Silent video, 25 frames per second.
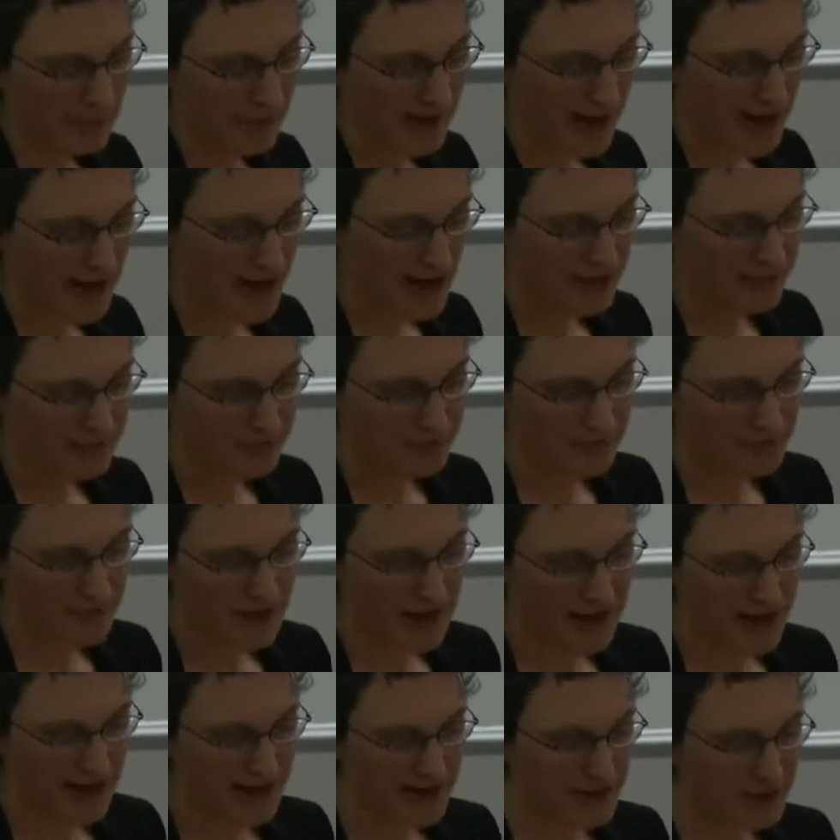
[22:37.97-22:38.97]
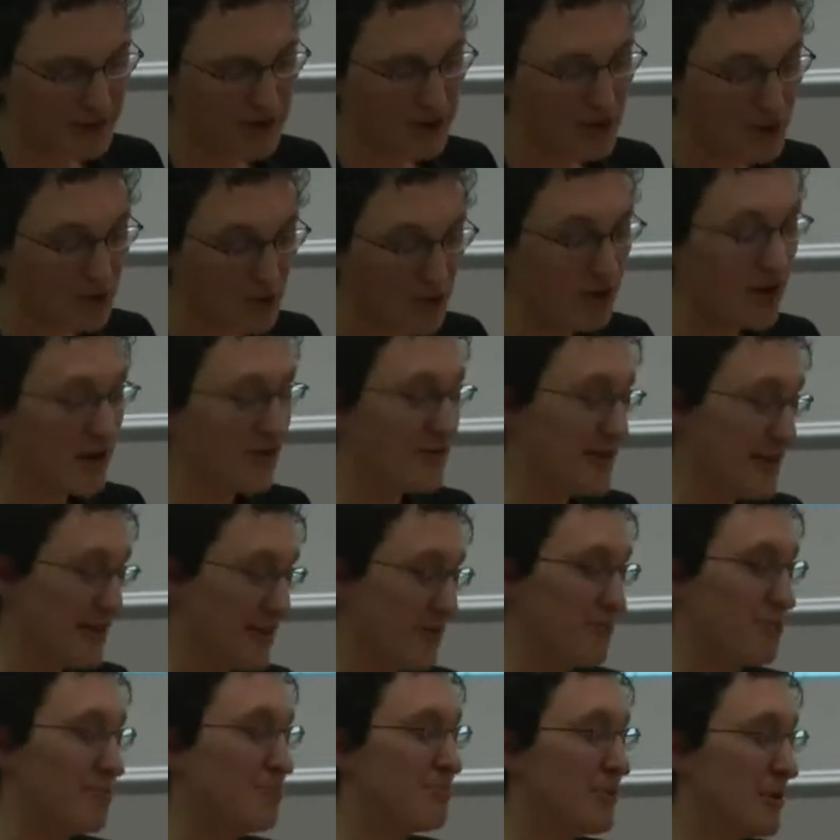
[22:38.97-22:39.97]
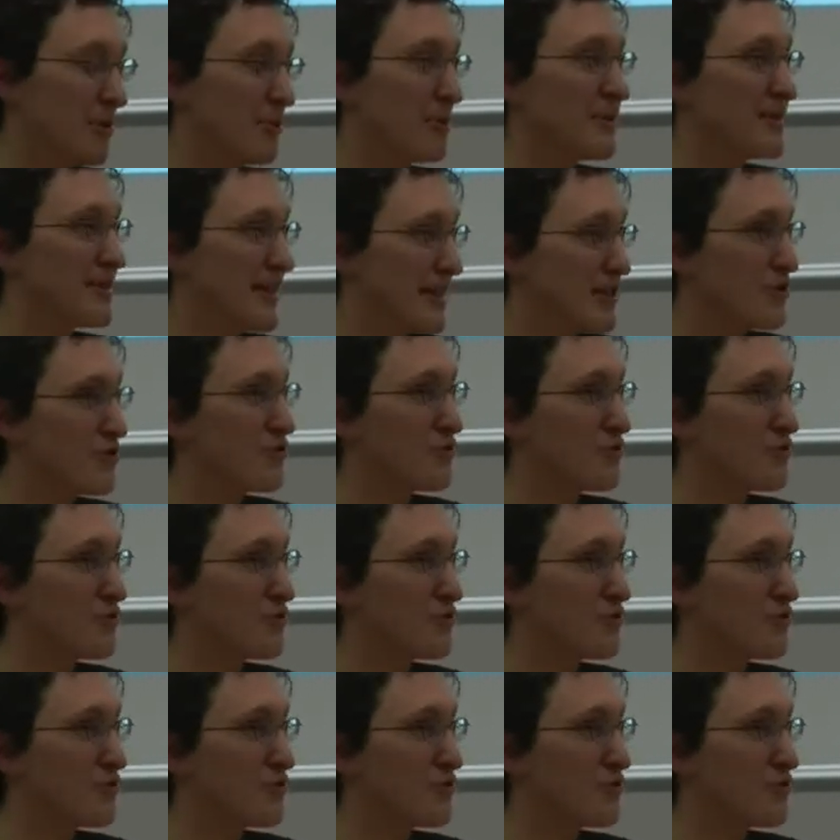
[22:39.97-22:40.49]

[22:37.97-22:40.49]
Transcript: And as we know, obviously, public sector